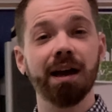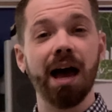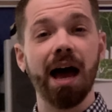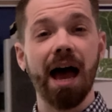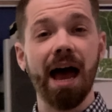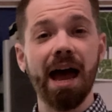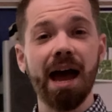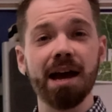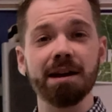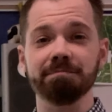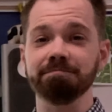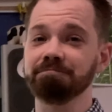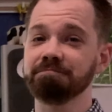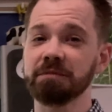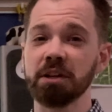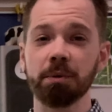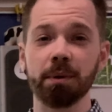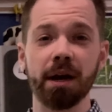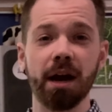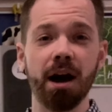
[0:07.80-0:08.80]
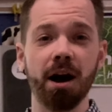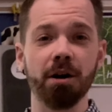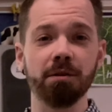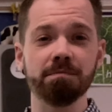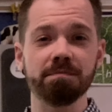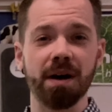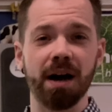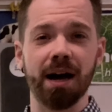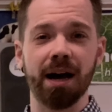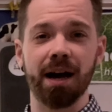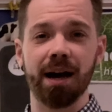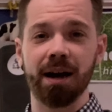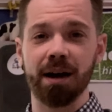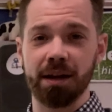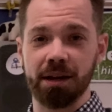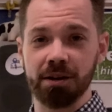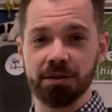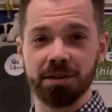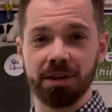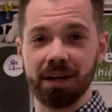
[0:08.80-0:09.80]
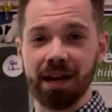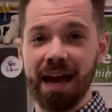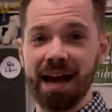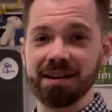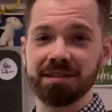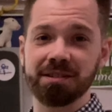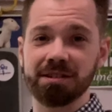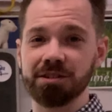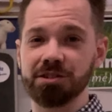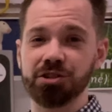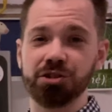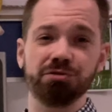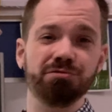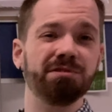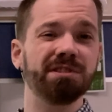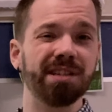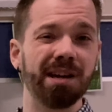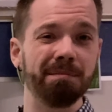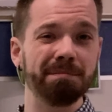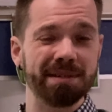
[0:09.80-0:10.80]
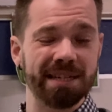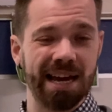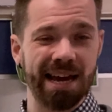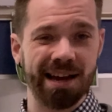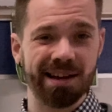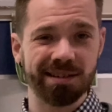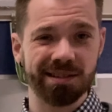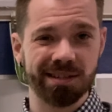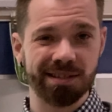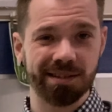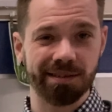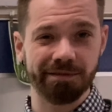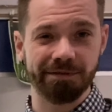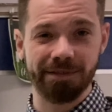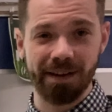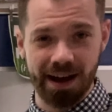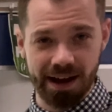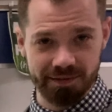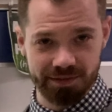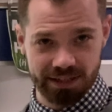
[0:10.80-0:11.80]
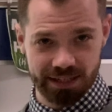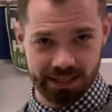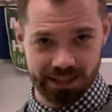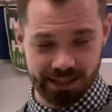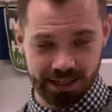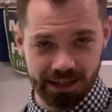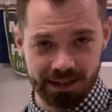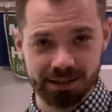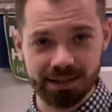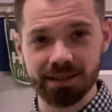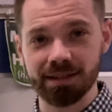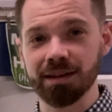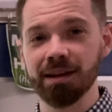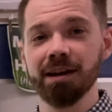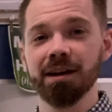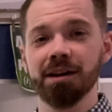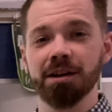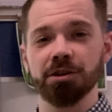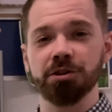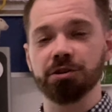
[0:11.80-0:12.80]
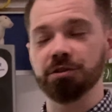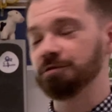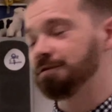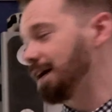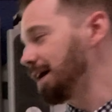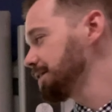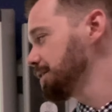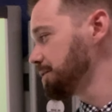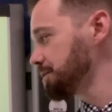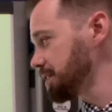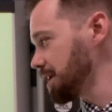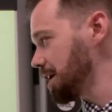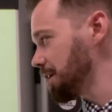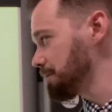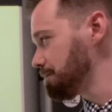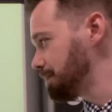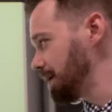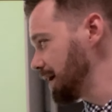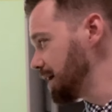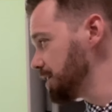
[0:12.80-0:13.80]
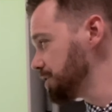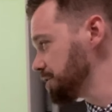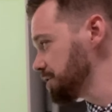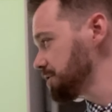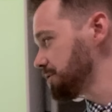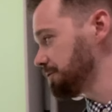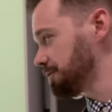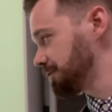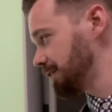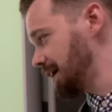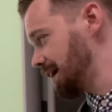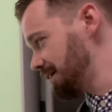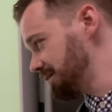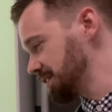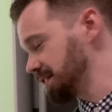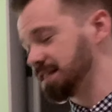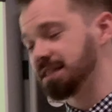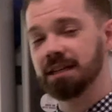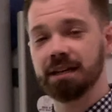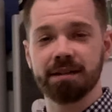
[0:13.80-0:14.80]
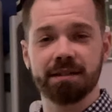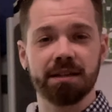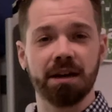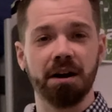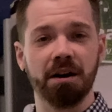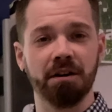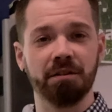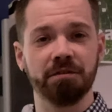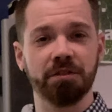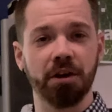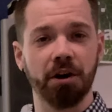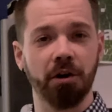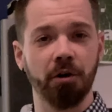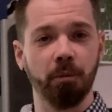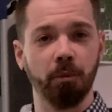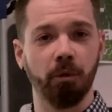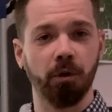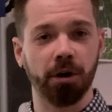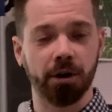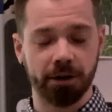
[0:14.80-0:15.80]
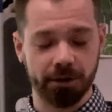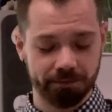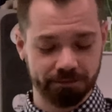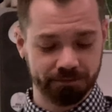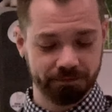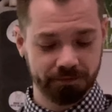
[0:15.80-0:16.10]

Hey, here we go. Here are the last two subtasks, 5 and 6. You can find those on pages 5 and 6 of the homework.